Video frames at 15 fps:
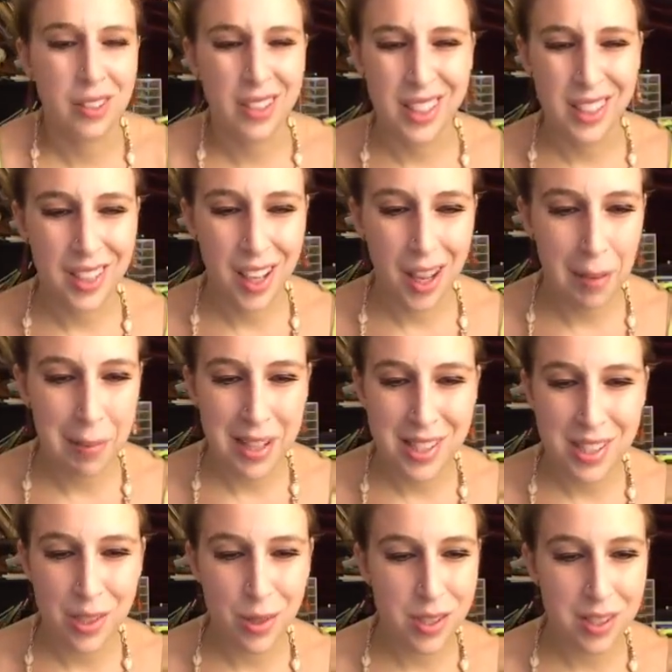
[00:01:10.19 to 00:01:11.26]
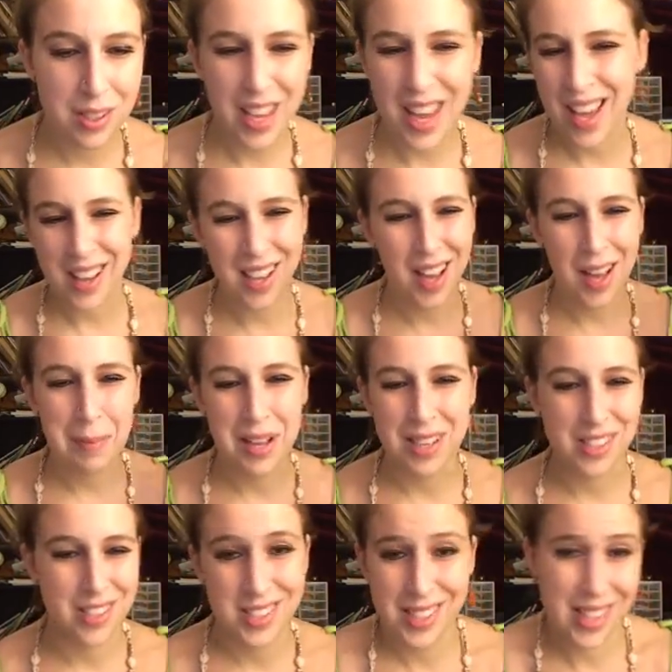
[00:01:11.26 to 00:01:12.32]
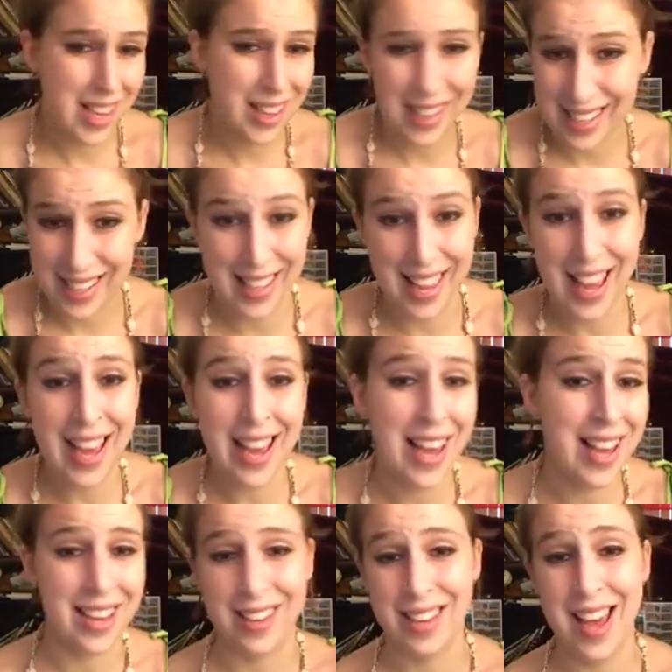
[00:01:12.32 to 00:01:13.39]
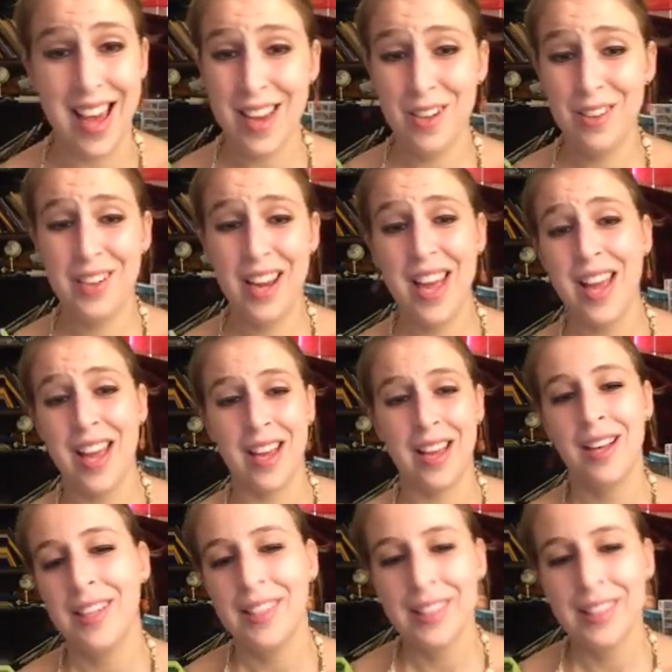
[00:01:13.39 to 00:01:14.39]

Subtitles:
In the comments, comments. Just say like yay or nay.